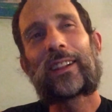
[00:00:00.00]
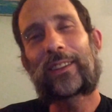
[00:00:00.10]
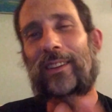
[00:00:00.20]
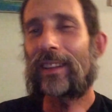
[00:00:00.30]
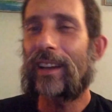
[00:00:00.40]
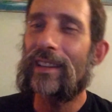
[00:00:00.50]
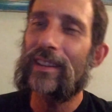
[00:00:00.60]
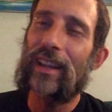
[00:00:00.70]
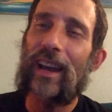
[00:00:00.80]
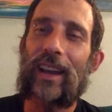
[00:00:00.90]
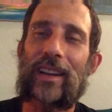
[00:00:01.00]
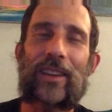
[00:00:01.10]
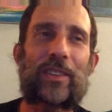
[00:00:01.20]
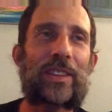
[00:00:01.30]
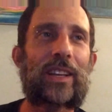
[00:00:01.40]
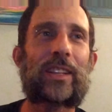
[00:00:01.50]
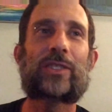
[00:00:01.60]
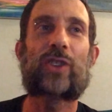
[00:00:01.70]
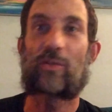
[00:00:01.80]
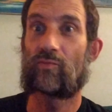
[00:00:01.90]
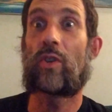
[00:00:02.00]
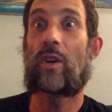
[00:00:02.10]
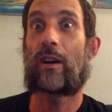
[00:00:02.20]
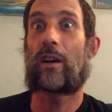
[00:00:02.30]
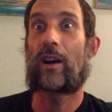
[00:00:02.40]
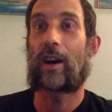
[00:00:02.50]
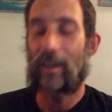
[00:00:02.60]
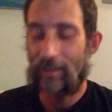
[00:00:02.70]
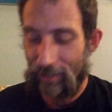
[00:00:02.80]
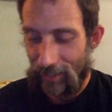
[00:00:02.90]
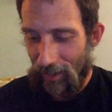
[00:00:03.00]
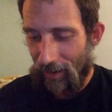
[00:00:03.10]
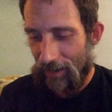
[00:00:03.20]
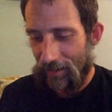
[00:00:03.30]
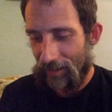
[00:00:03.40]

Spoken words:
a little like light and everything, and then it's like, wah, you know,